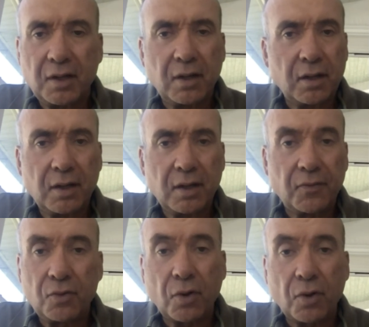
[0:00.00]
if
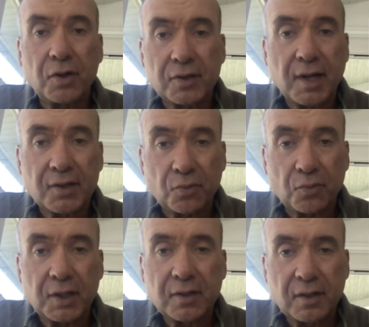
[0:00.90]
you're going to assess
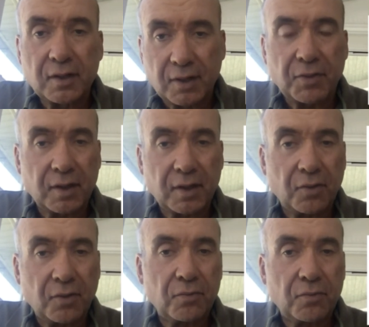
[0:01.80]
risk, something that
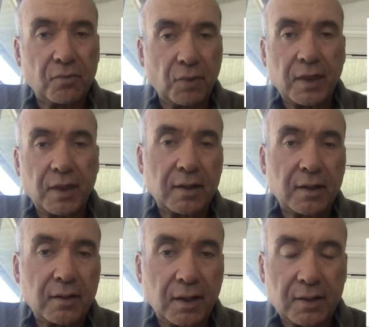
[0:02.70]
we think
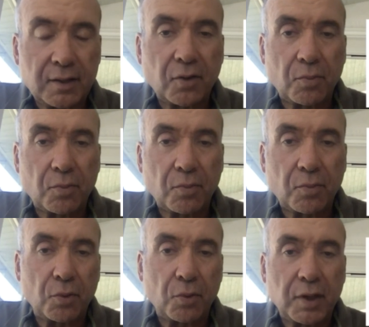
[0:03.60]
at Tick Report we
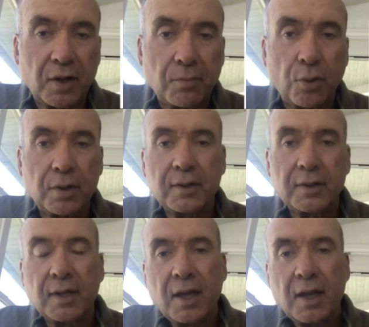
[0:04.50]
think is very important,